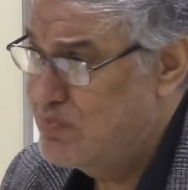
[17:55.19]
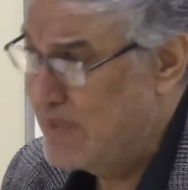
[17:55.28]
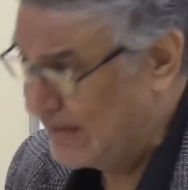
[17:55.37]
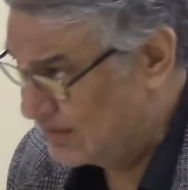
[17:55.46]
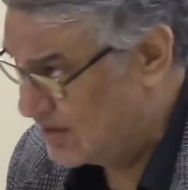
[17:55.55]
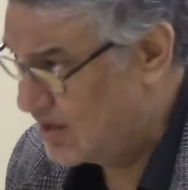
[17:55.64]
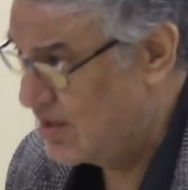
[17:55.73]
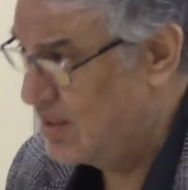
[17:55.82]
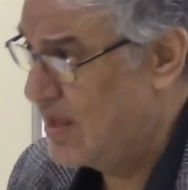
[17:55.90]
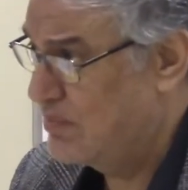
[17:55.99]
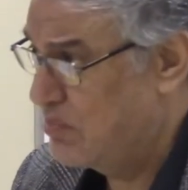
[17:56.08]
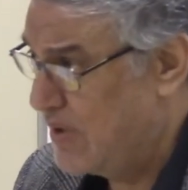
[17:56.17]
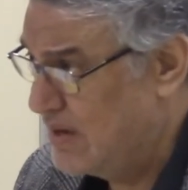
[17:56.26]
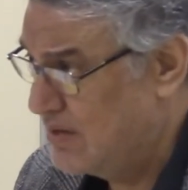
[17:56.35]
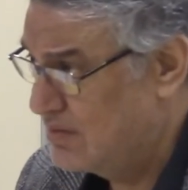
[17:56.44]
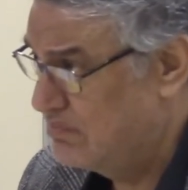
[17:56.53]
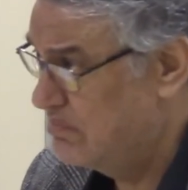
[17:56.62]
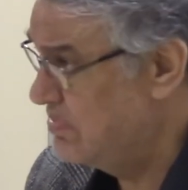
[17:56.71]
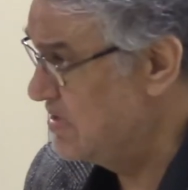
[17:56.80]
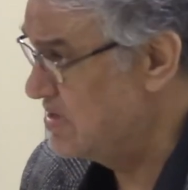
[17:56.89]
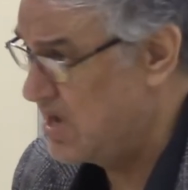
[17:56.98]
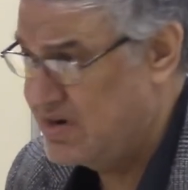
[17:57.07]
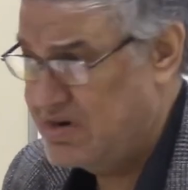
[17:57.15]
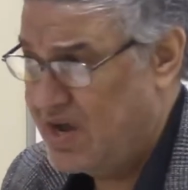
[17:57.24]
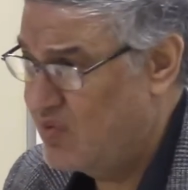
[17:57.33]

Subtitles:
that pot, be gone away.